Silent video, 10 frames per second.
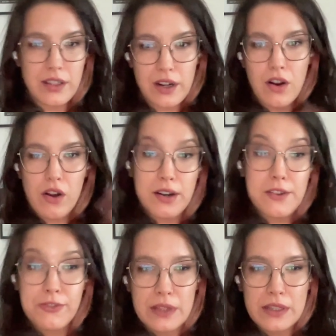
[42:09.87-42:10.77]
that are on
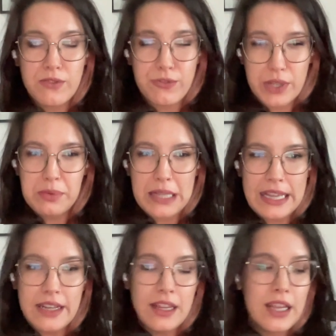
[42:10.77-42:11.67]
our free
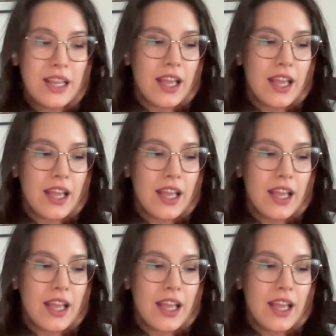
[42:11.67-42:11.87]
plan.